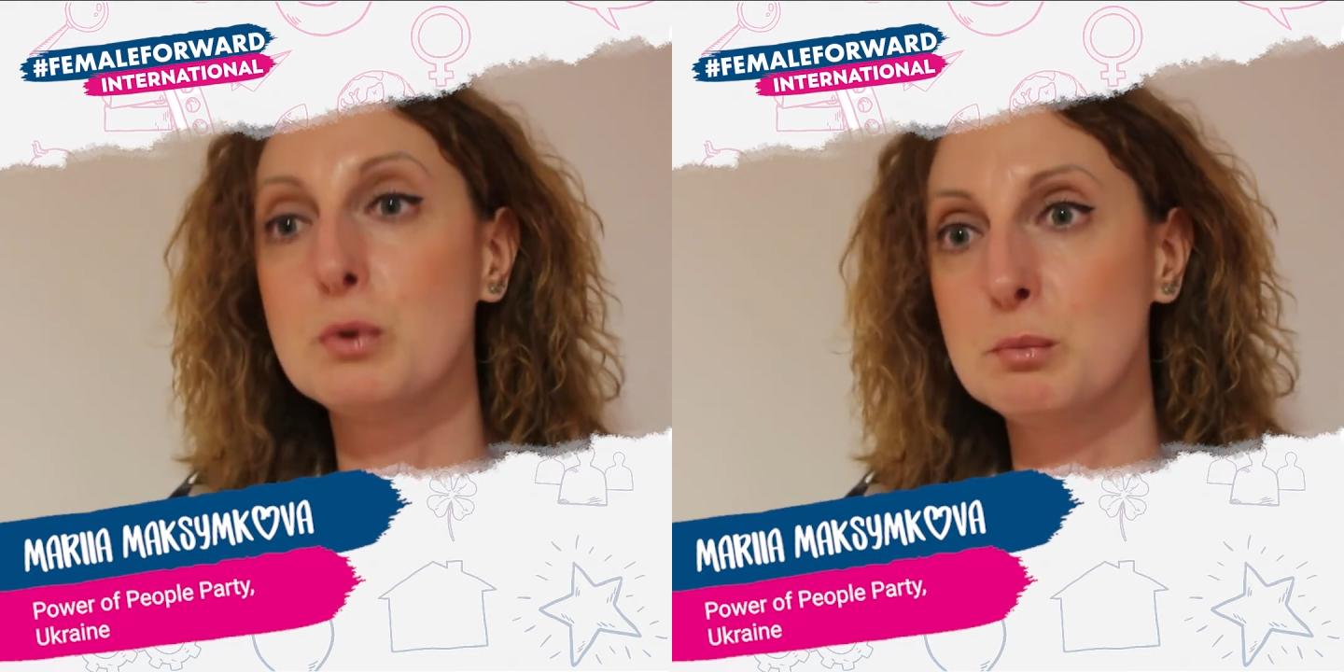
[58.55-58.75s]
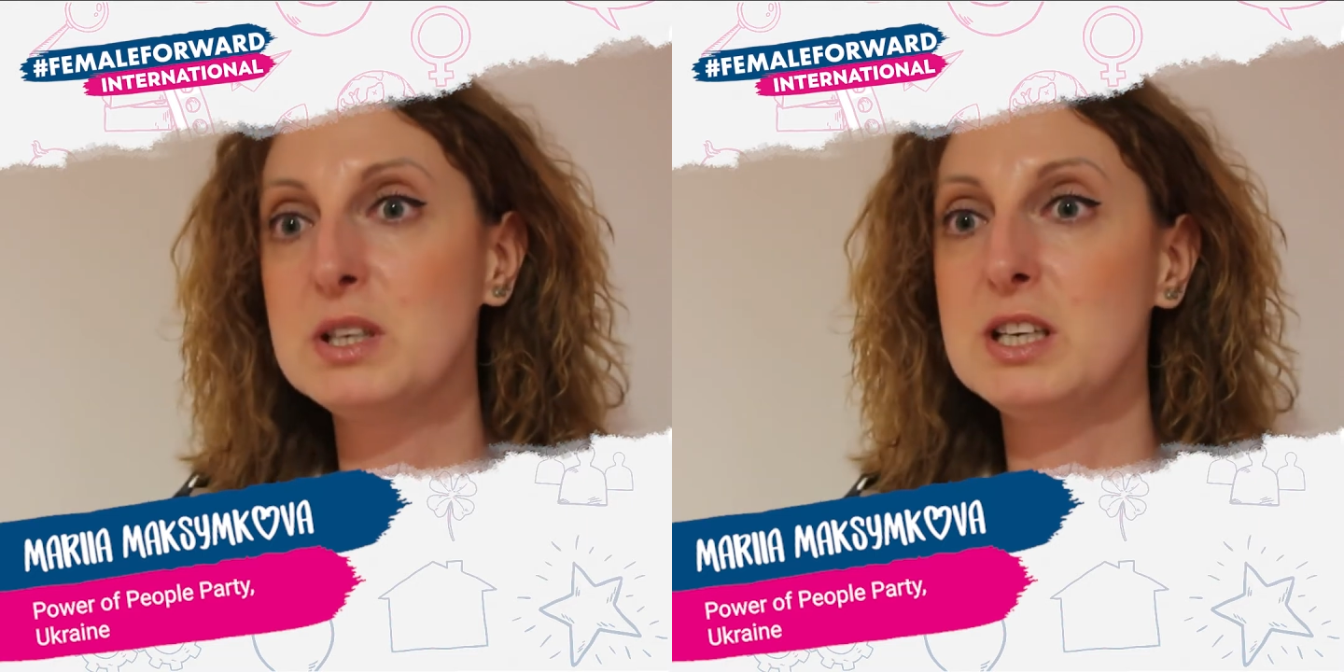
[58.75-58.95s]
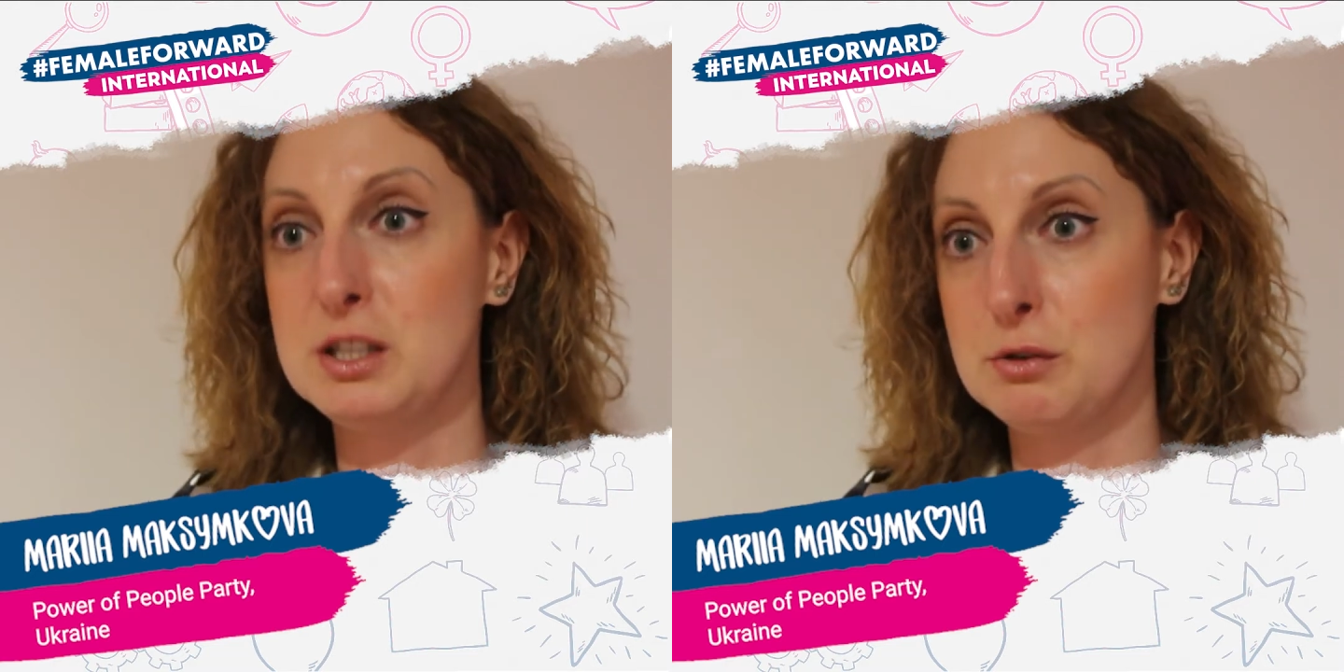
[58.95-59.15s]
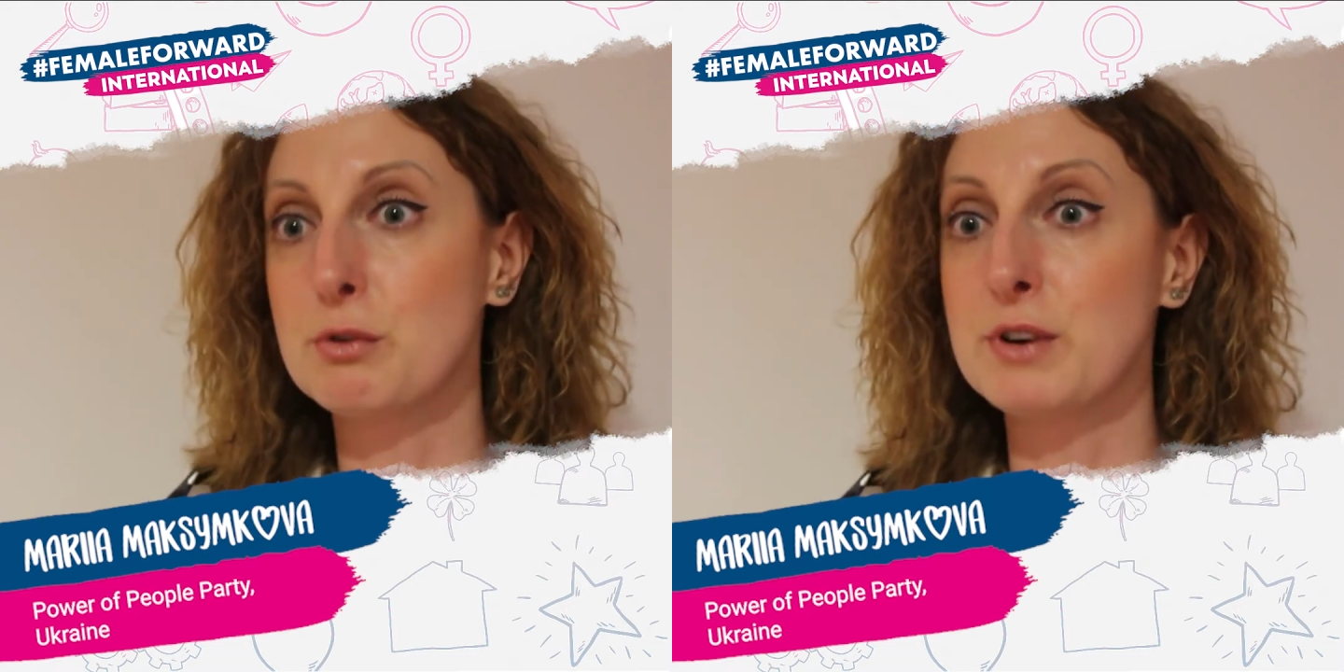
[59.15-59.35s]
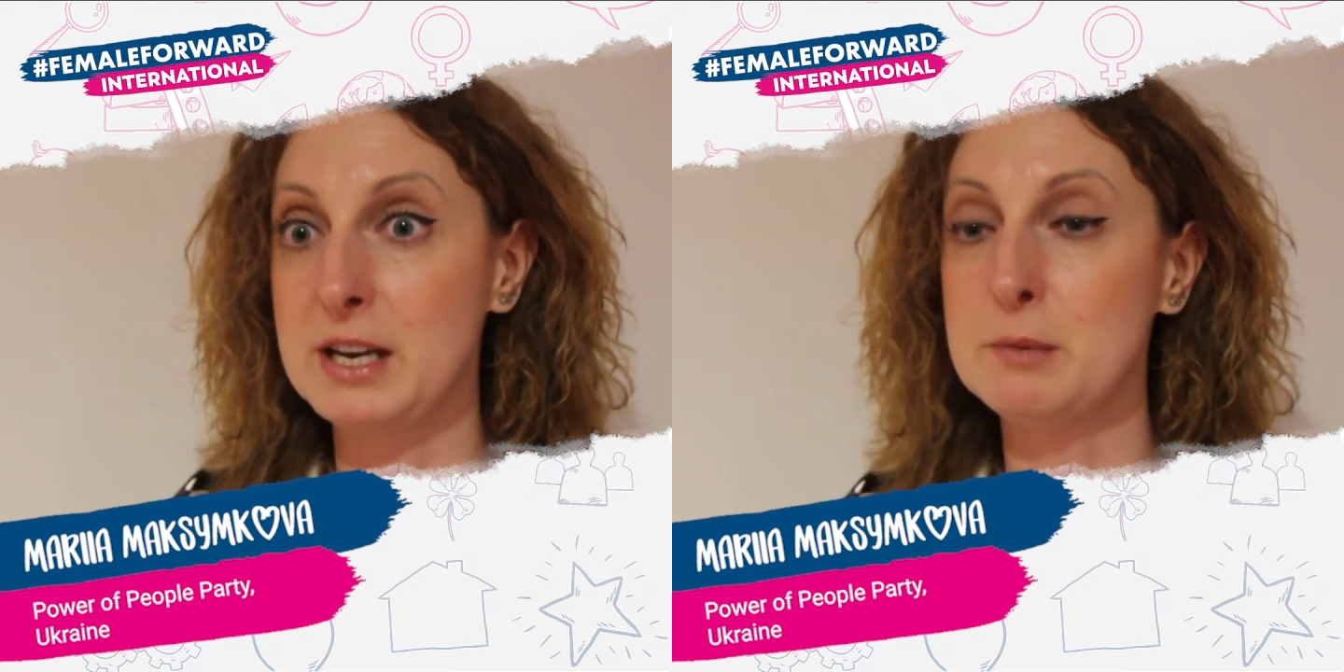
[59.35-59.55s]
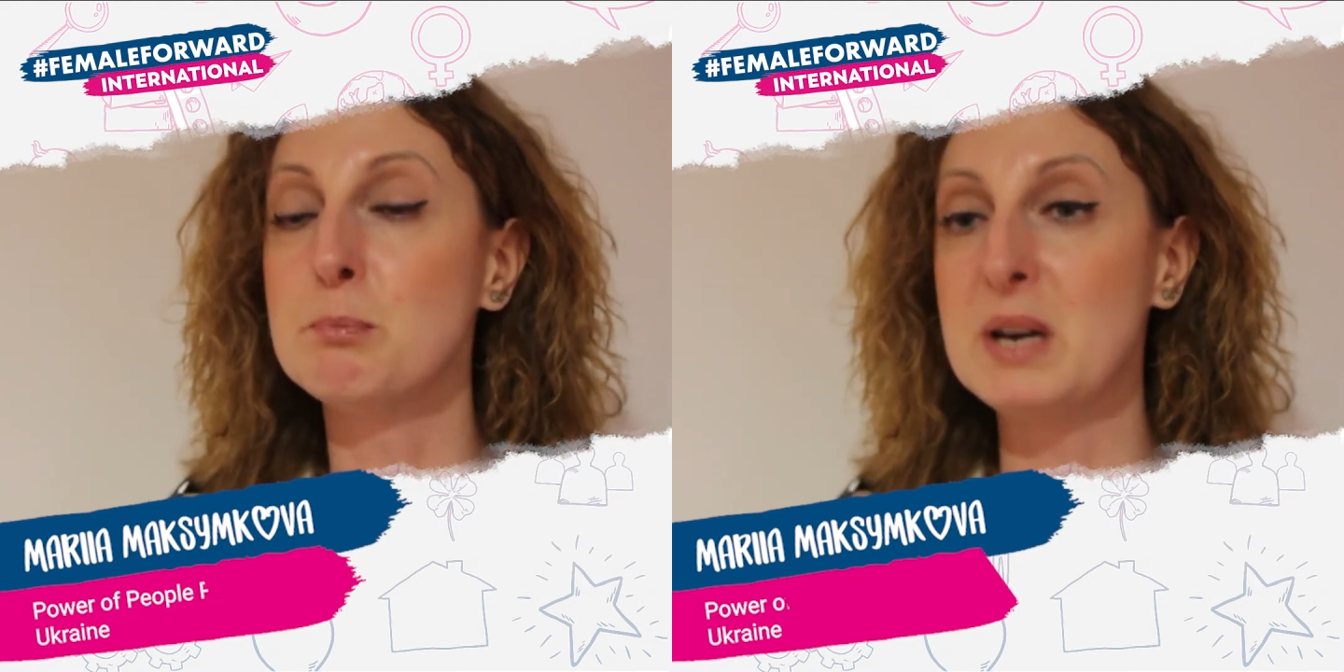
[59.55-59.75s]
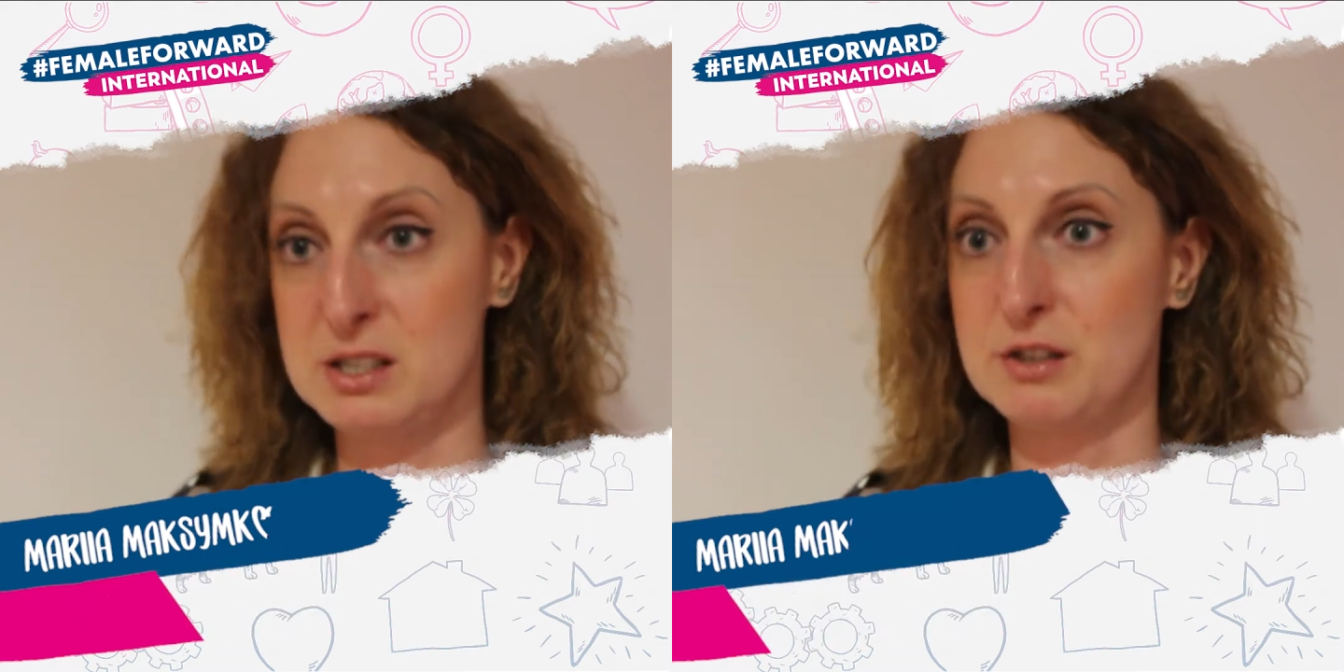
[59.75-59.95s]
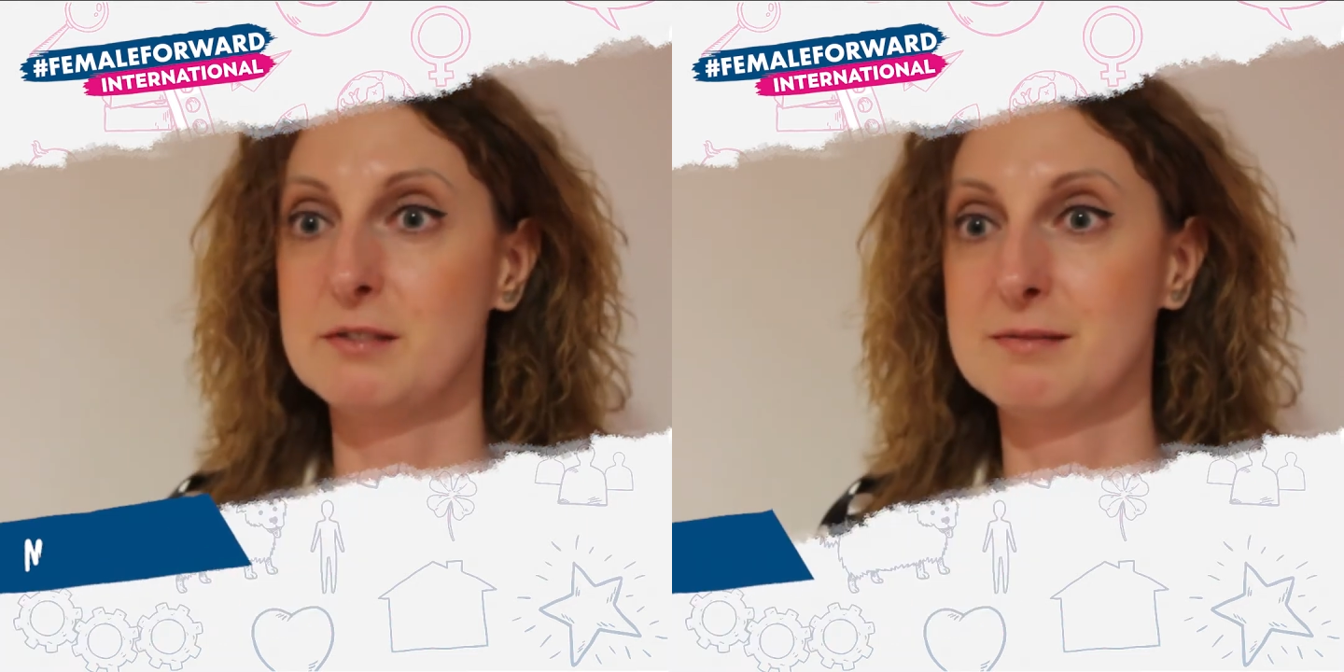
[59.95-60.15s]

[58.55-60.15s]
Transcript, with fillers: women in Ukraine better.